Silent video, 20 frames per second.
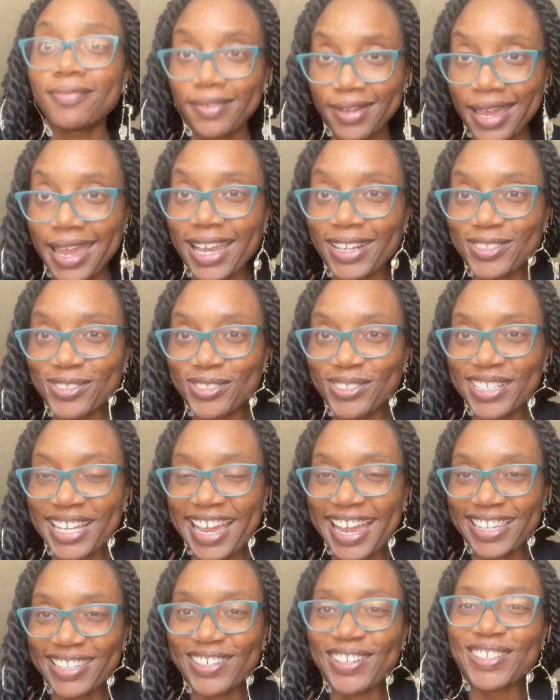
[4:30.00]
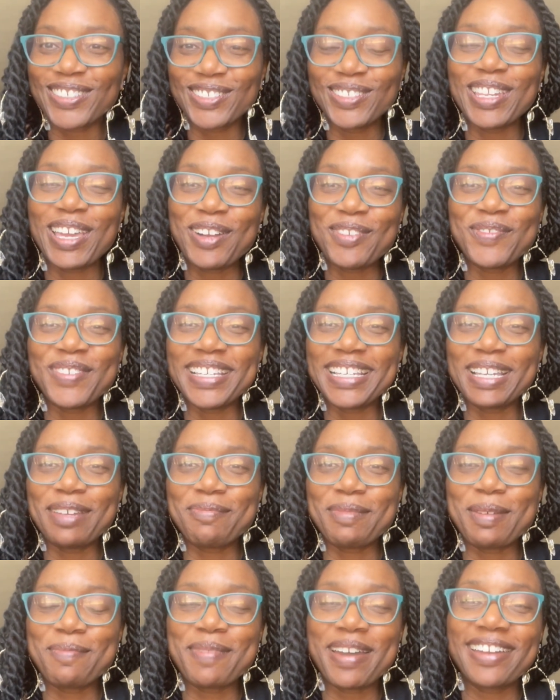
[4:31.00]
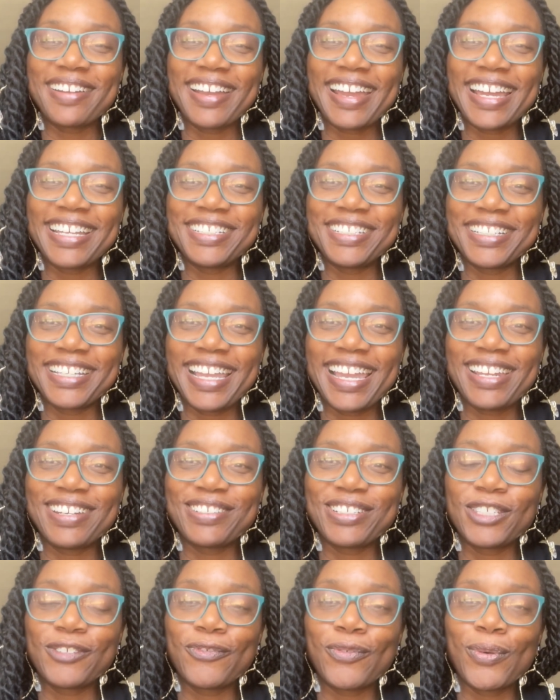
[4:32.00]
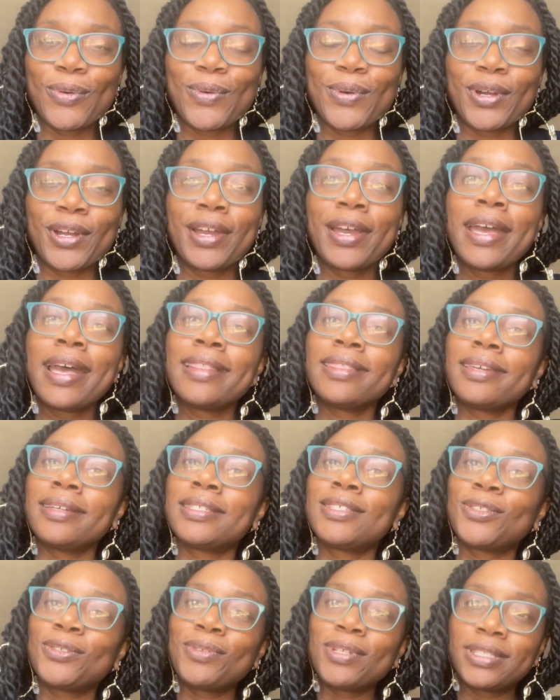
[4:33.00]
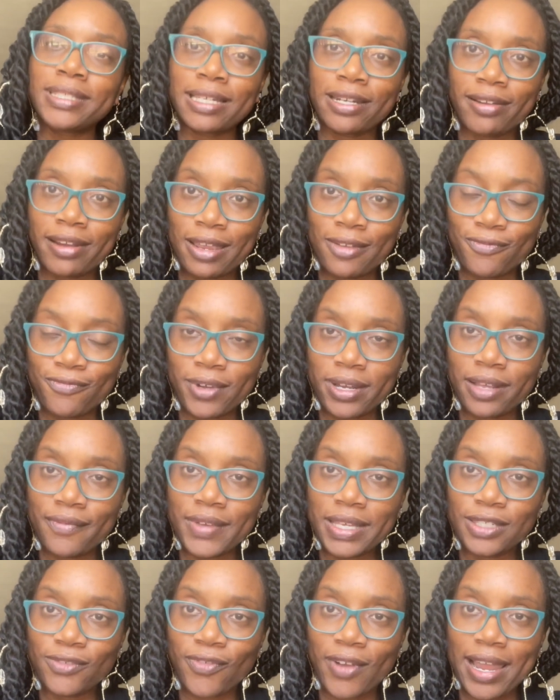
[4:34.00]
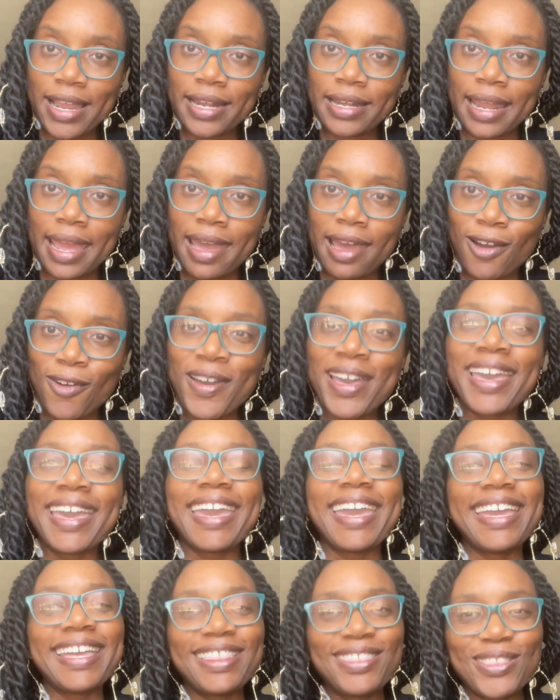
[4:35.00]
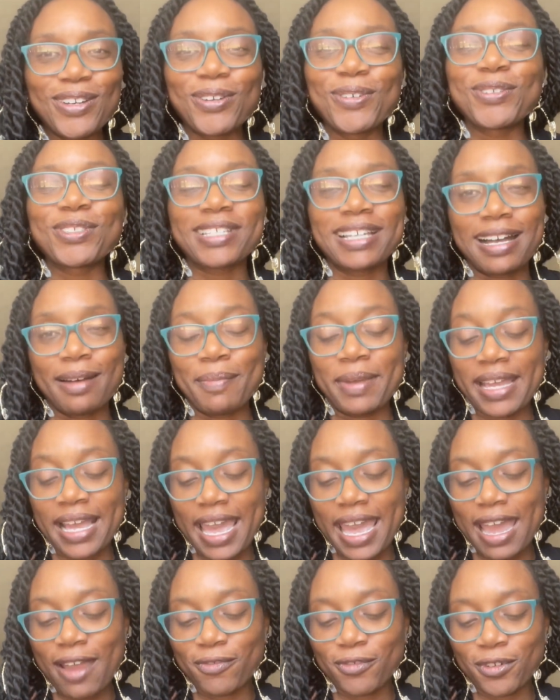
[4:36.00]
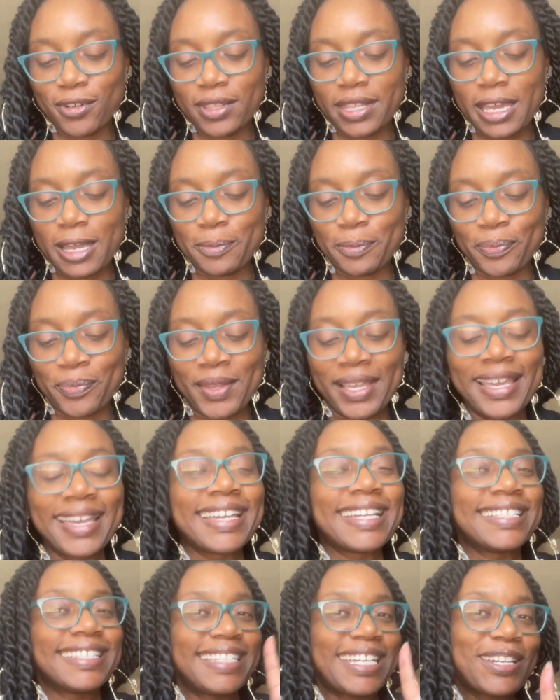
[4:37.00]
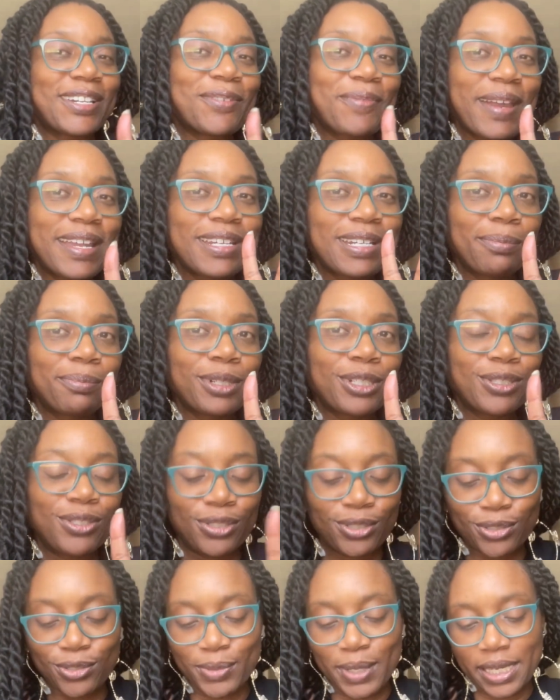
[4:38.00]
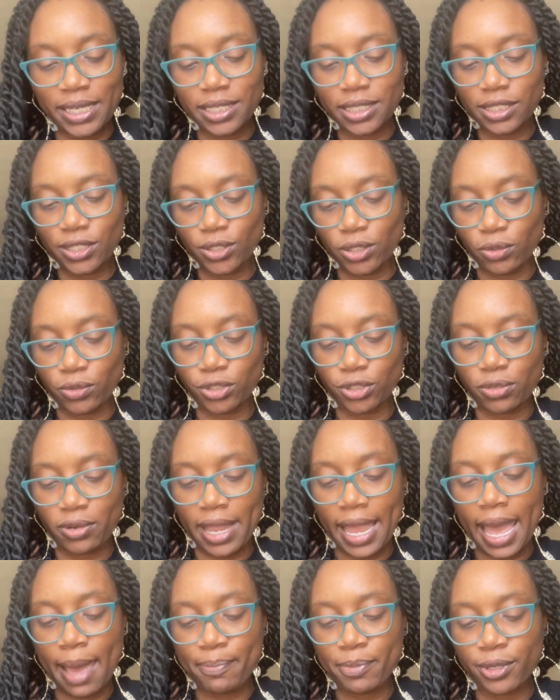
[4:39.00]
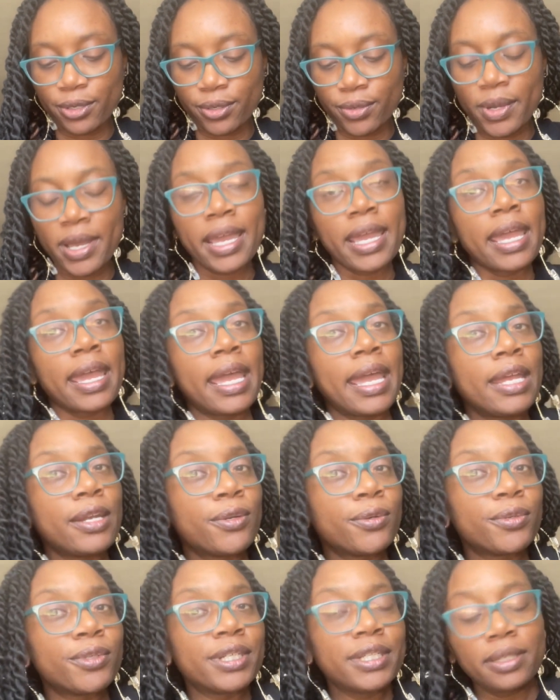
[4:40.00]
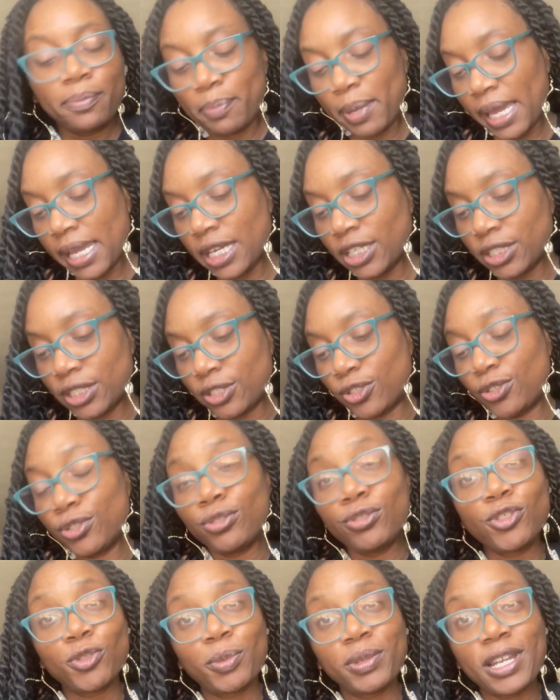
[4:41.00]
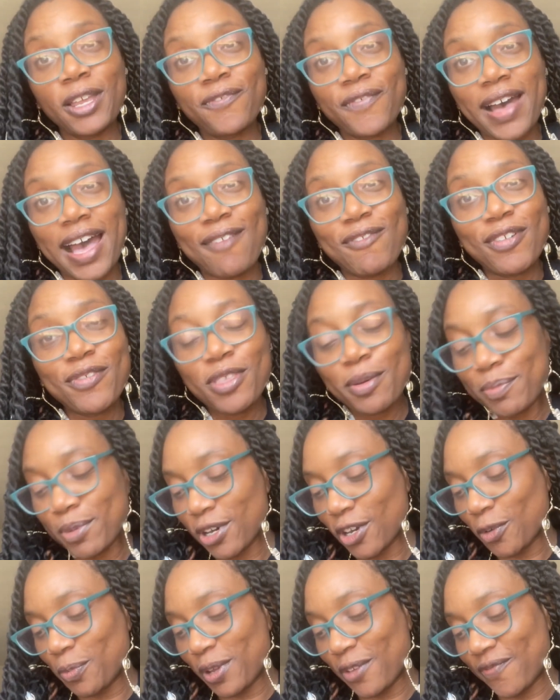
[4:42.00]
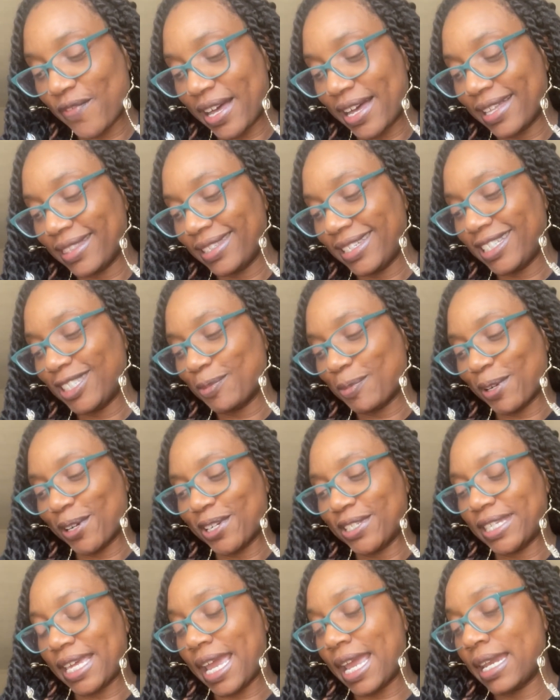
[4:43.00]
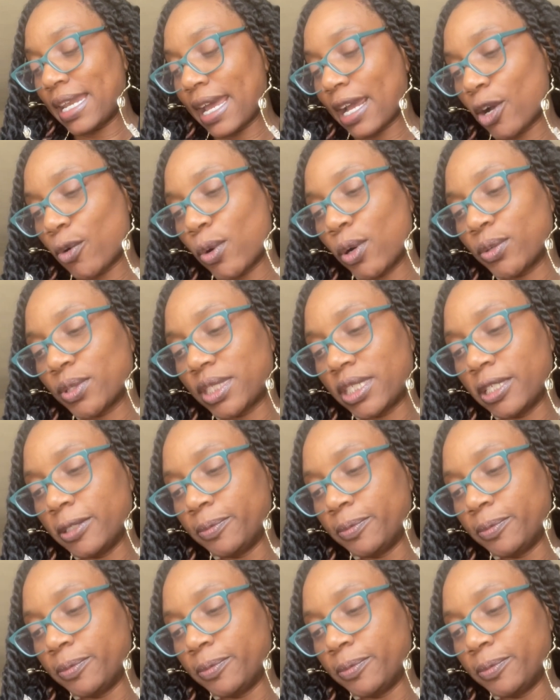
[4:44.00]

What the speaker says: actual dialogue, so that we can be better educators for the students that are in front of us right now and those coming after them. Takeaway number 2 is social capital. And on pages 225 of the book, we find these words, and I quote,